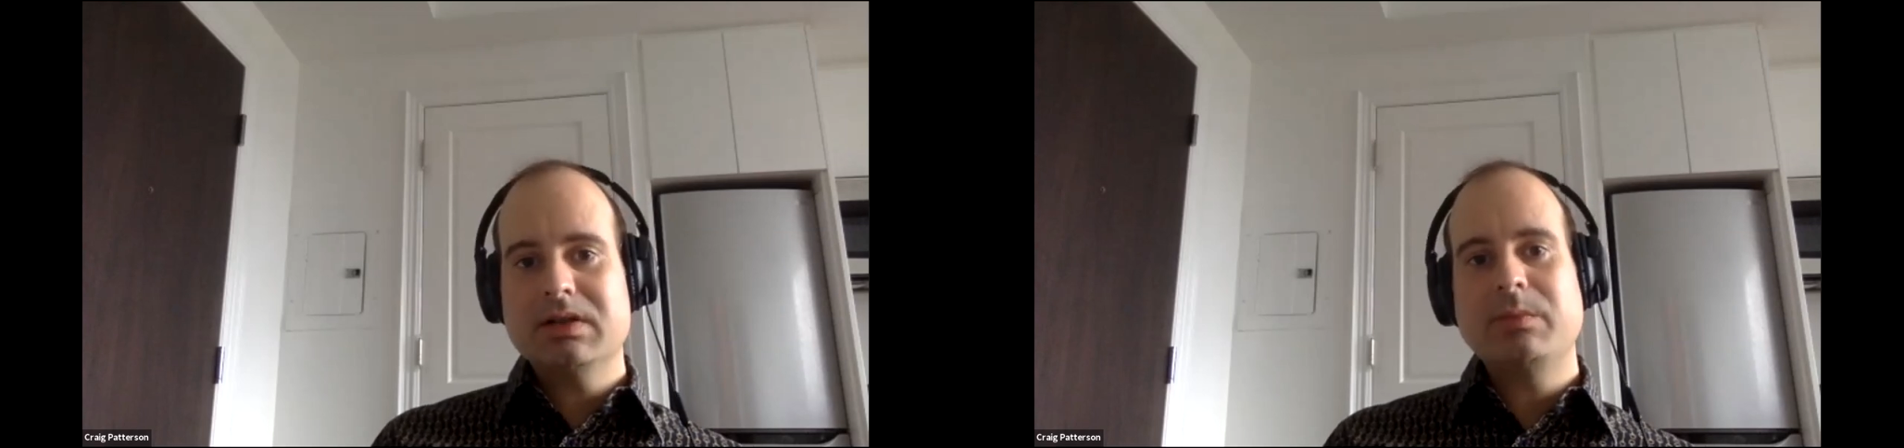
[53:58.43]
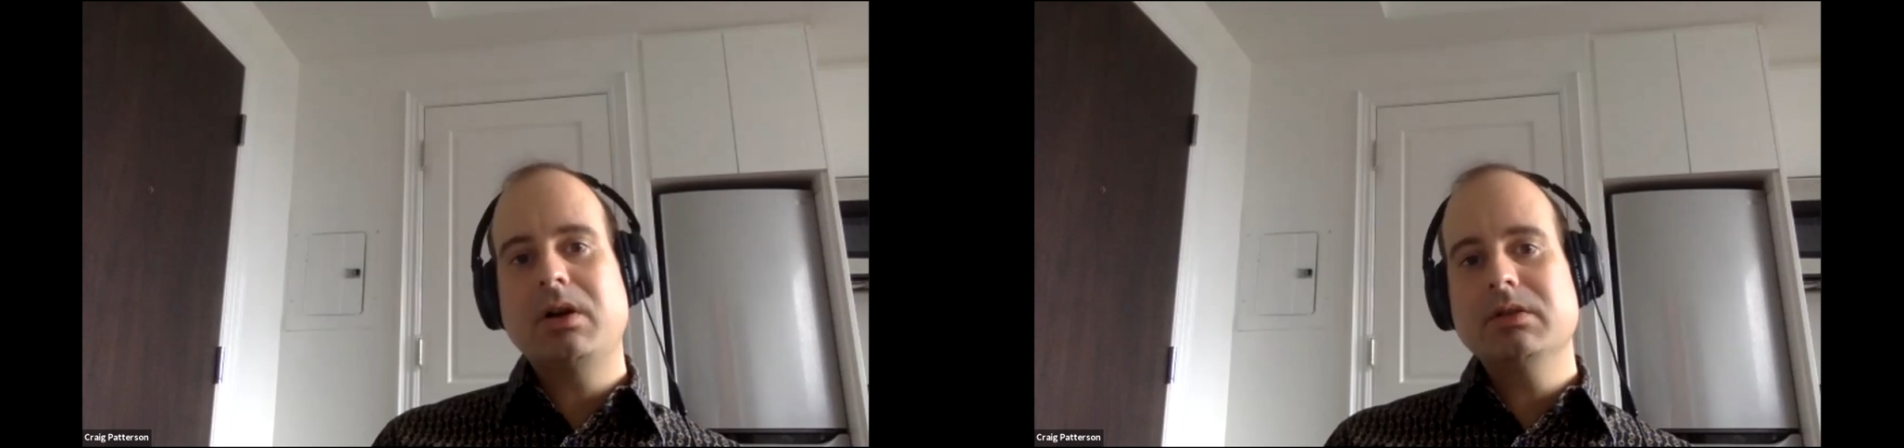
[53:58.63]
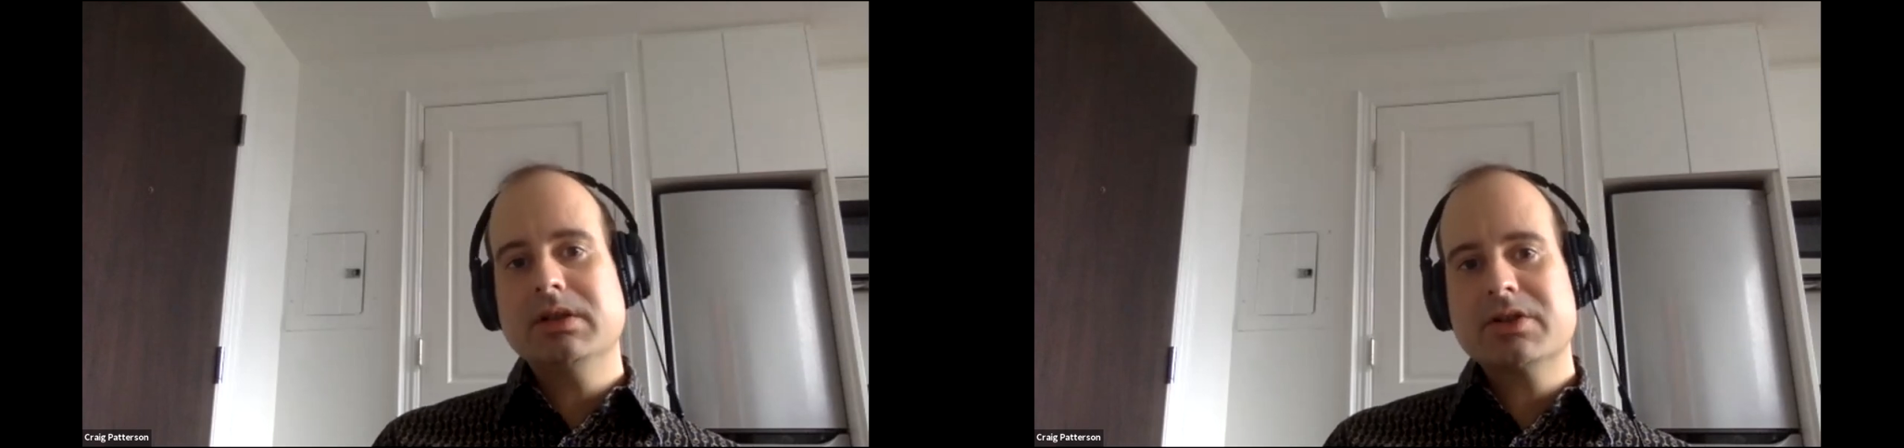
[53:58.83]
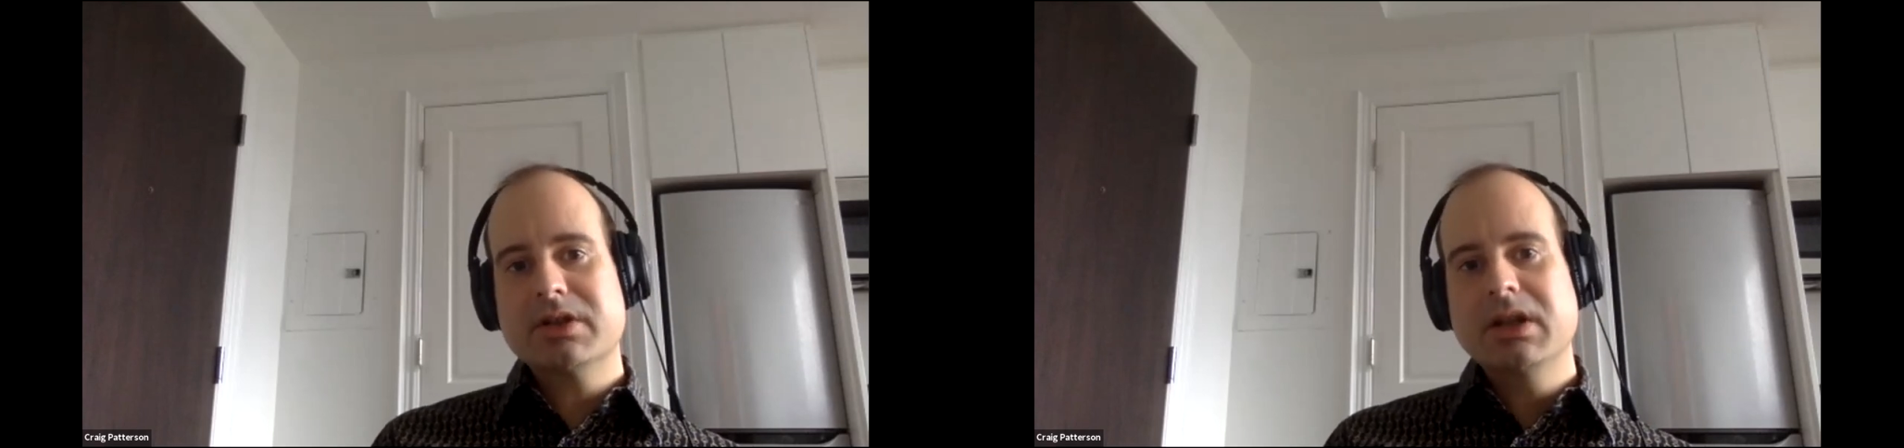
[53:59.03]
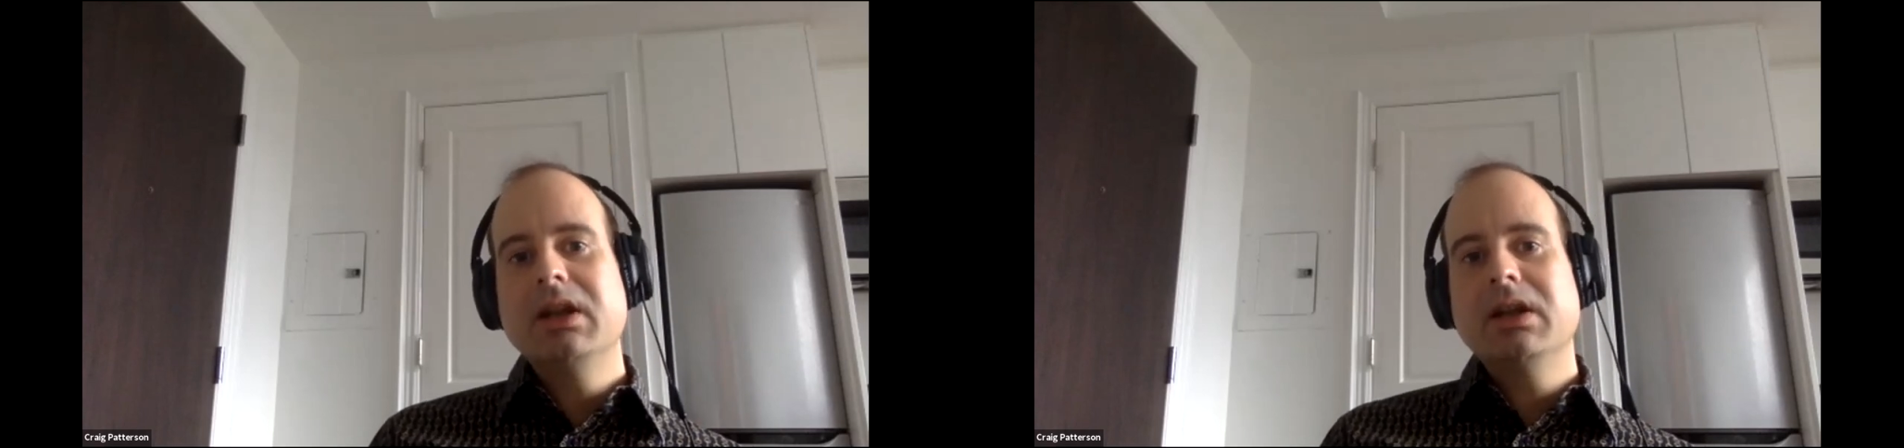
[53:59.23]

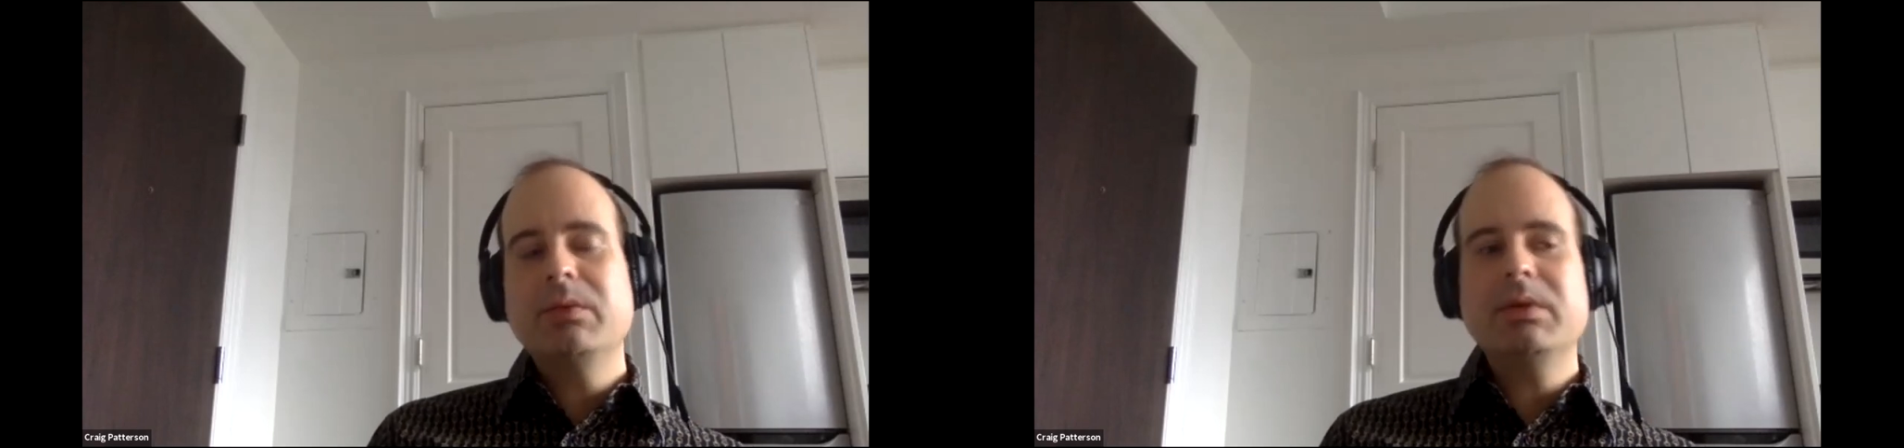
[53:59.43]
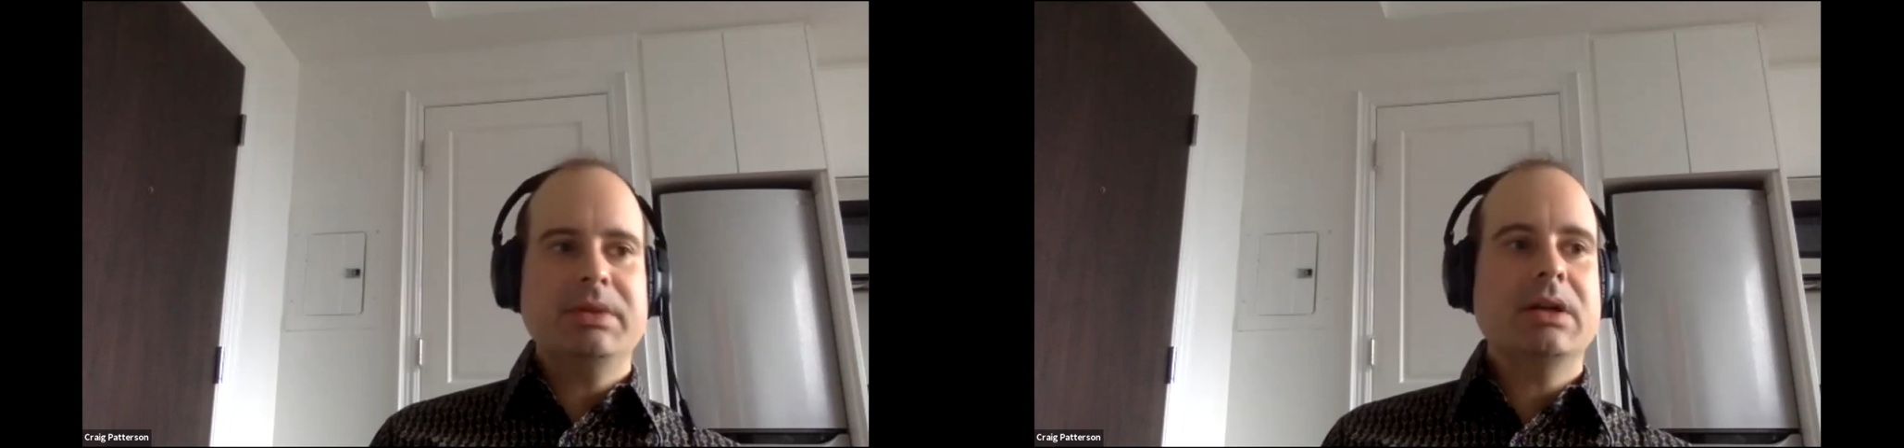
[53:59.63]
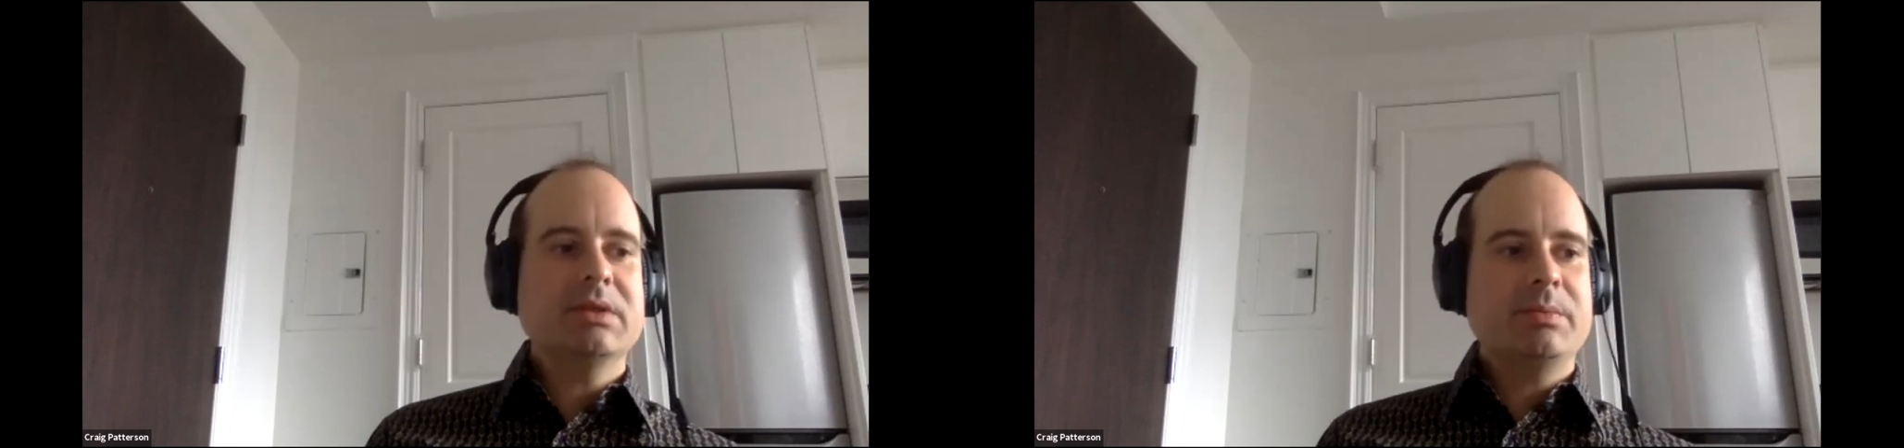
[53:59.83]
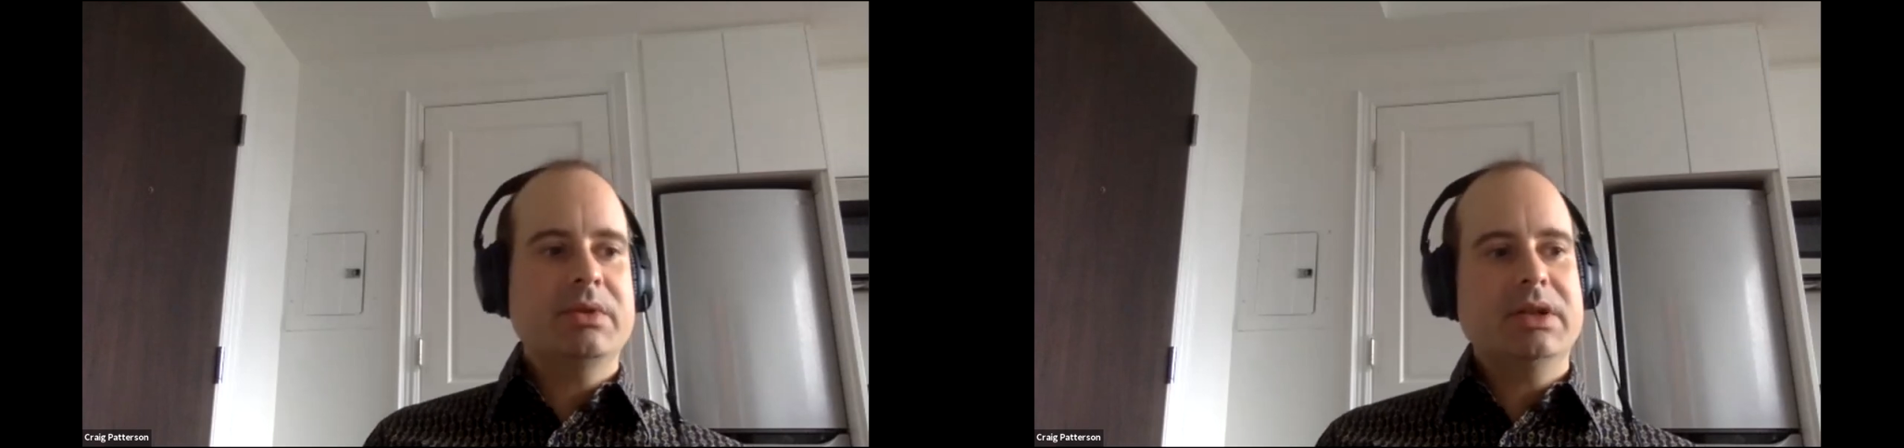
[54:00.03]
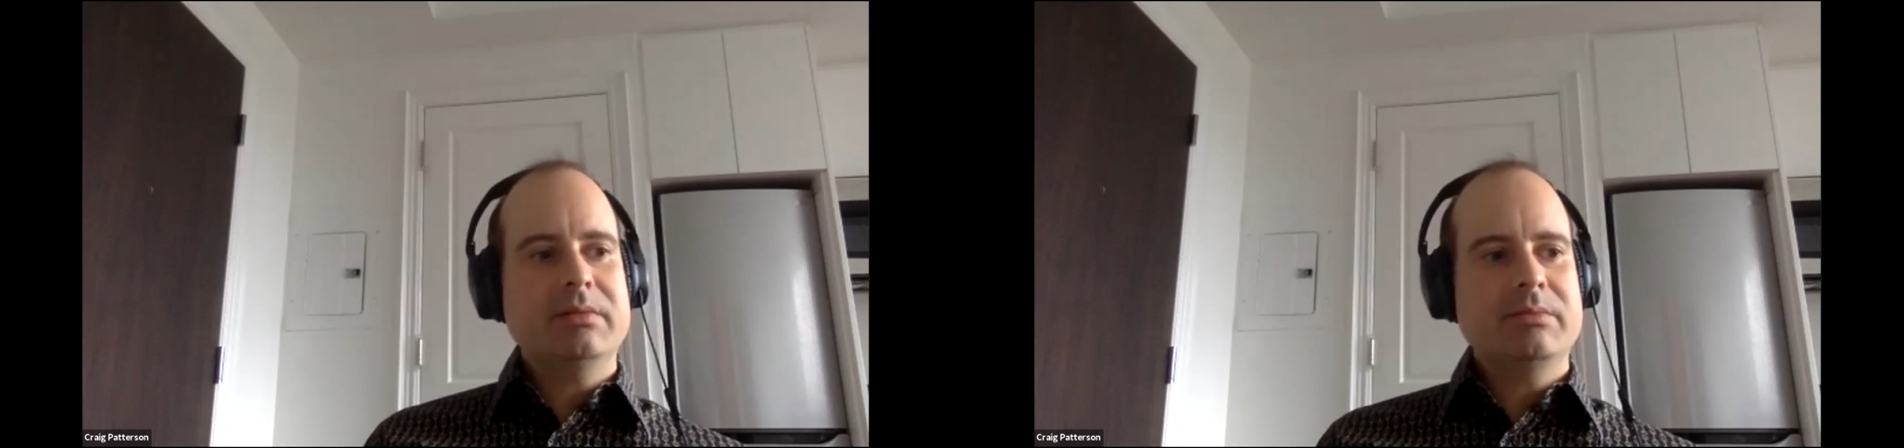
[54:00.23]
demolished. You wouldn't be able to
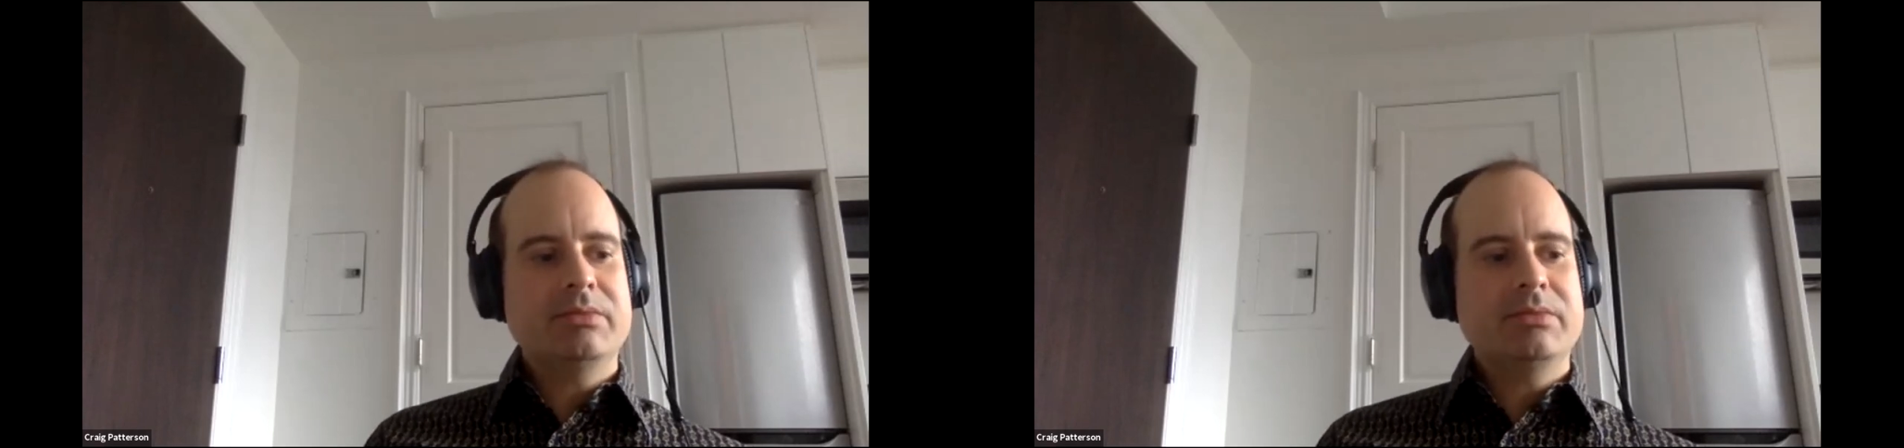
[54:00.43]
put in